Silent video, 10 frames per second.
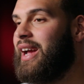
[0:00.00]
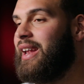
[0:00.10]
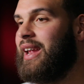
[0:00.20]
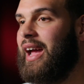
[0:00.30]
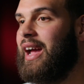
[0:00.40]

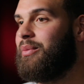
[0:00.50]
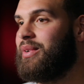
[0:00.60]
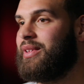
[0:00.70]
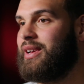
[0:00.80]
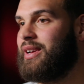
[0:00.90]
hand in hand
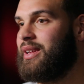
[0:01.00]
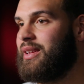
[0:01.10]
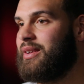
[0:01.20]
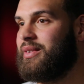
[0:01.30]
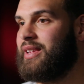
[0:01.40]
with the
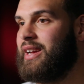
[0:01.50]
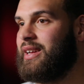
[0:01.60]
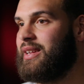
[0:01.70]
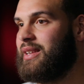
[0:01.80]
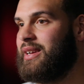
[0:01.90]
with the,
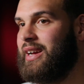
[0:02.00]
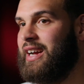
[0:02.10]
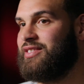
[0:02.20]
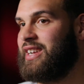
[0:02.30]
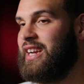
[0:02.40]
the
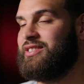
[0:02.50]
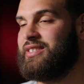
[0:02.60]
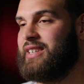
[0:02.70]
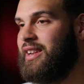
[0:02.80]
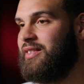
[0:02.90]
education
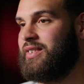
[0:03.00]
side of